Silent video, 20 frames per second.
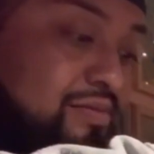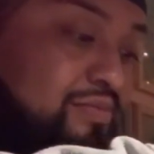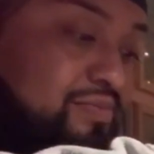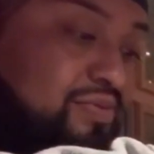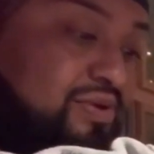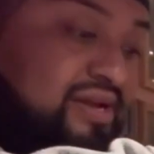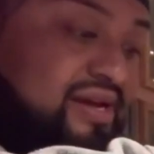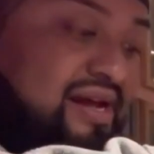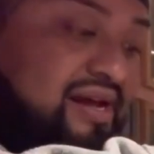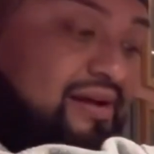
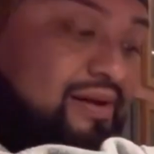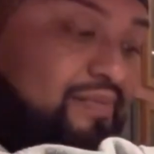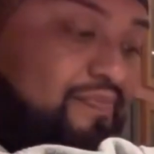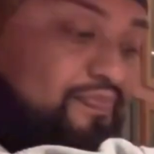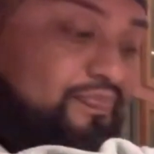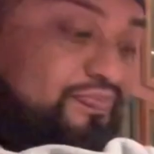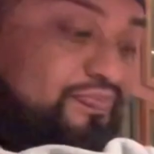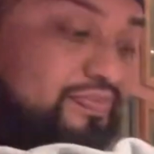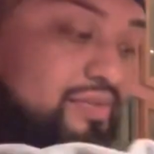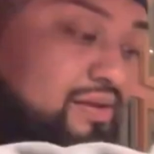But yeah,
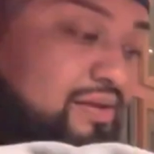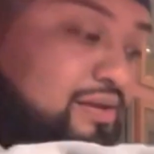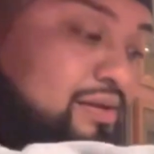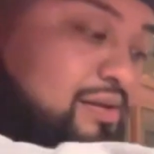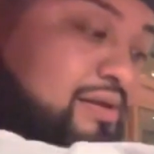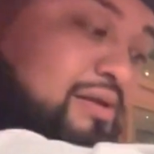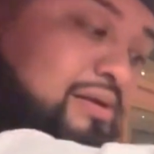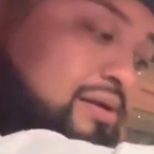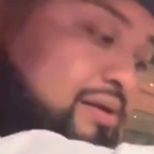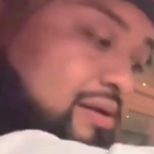
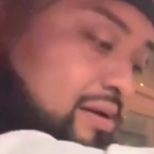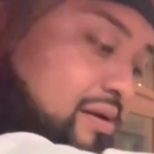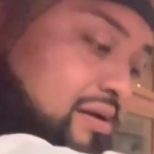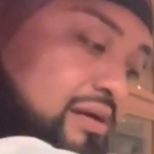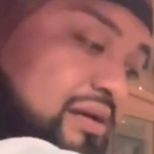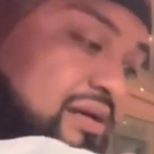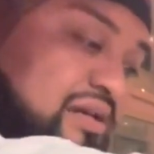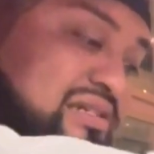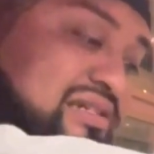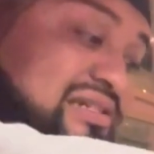
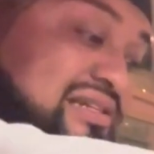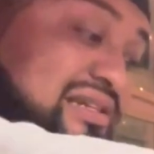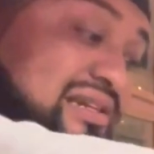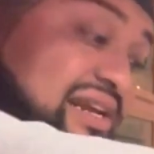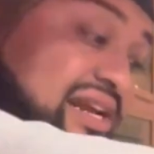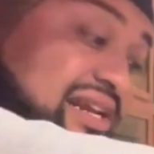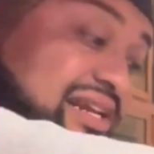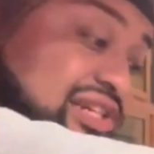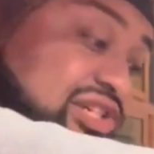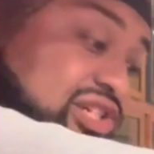this is a
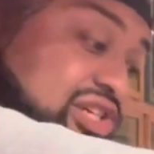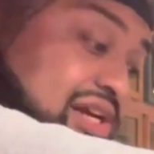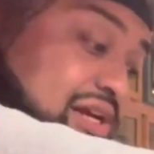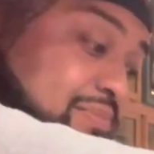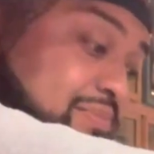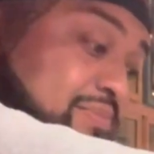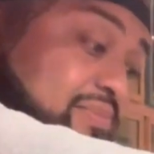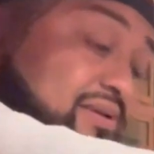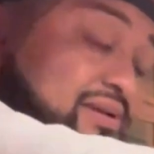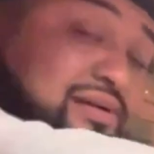hidden
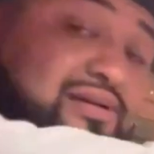gem,